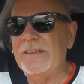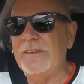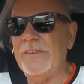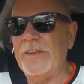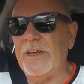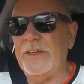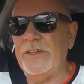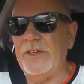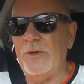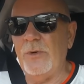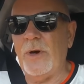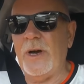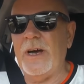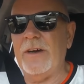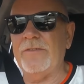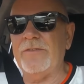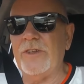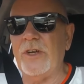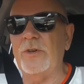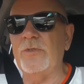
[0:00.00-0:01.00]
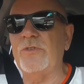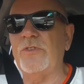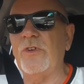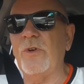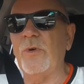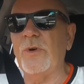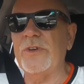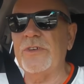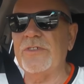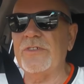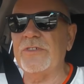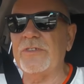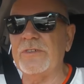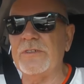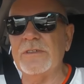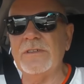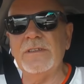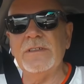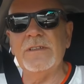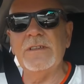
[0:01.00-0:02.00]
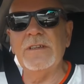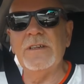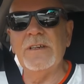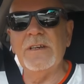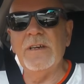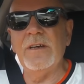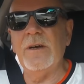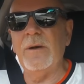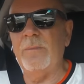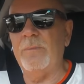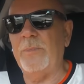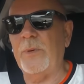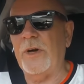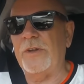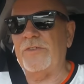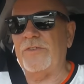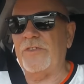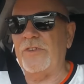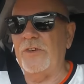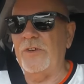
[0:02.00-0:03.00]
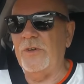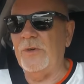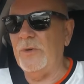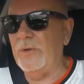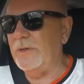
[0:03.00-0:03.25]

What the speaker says: then you have no choice but to